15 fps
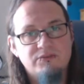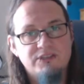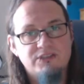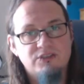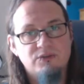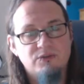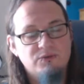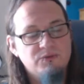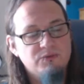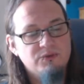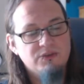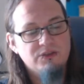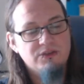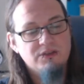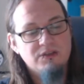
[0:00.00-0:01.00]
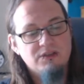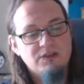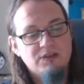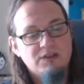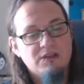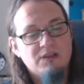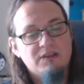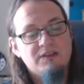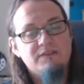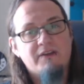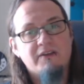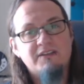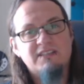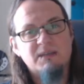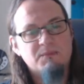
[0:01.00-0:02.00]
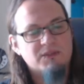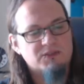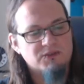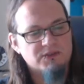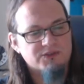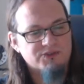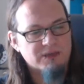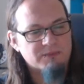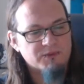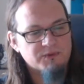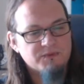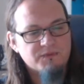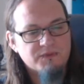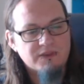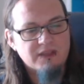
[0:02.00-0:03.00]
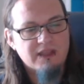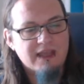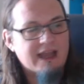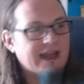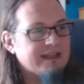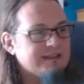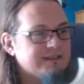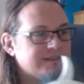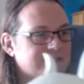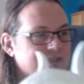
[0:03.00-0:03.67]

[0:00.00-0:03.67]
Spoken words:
tool, very similar to a Dremel, and